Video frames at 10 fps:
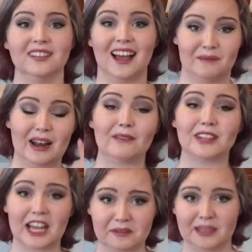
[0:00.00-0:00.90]
I'm gonna have to
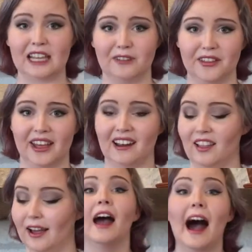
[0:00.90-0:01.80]
catch myself on that a
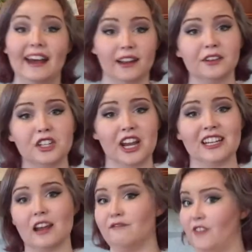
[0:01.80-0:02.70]
lot. Another
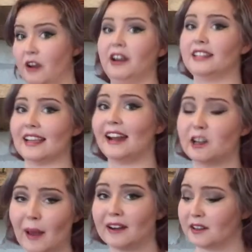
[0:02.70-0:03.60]
change I'm very excited
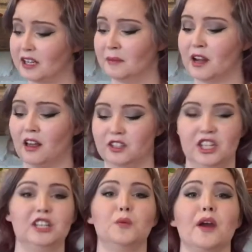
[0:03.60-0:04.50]
about to the
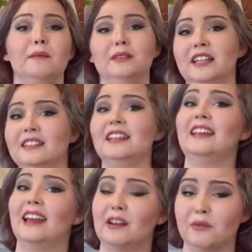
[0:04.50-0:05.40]
terminology is we are completely
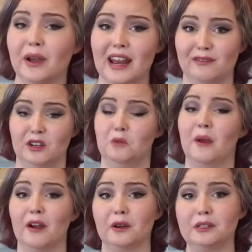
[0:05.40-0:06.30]
getting rid of the
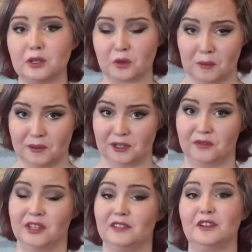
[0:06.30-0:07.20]
numerical descriptors for
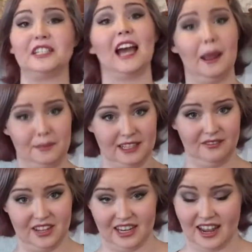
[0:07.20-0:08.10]
the different types
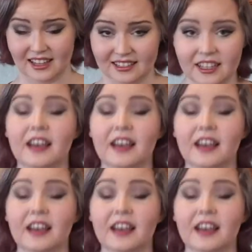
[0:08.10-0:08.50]
of E D S.